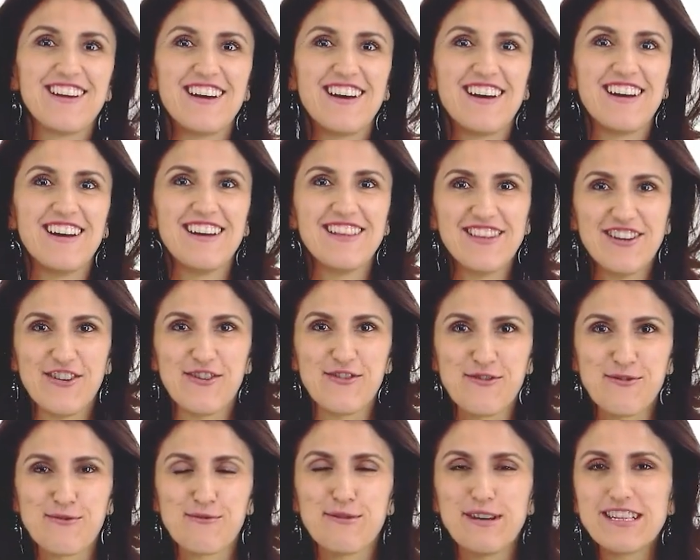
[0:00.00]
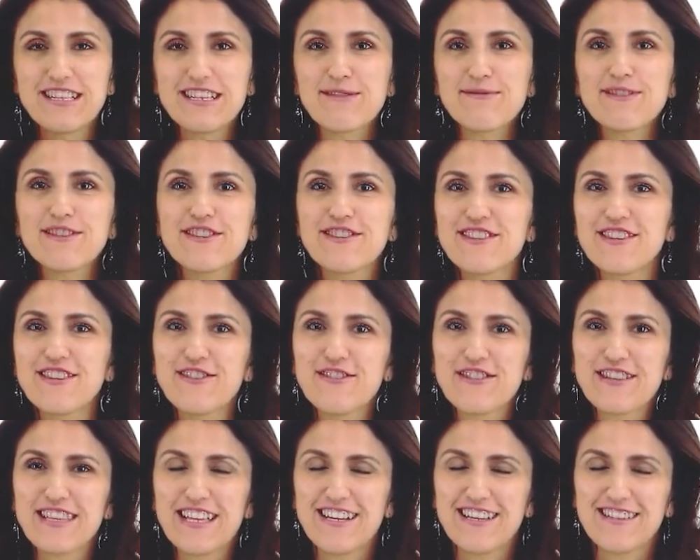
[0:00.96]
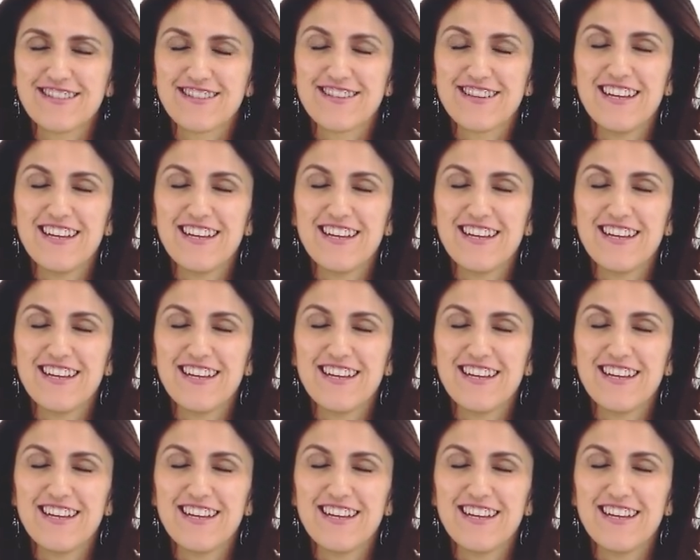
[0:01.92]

Hello, welcome to a new class,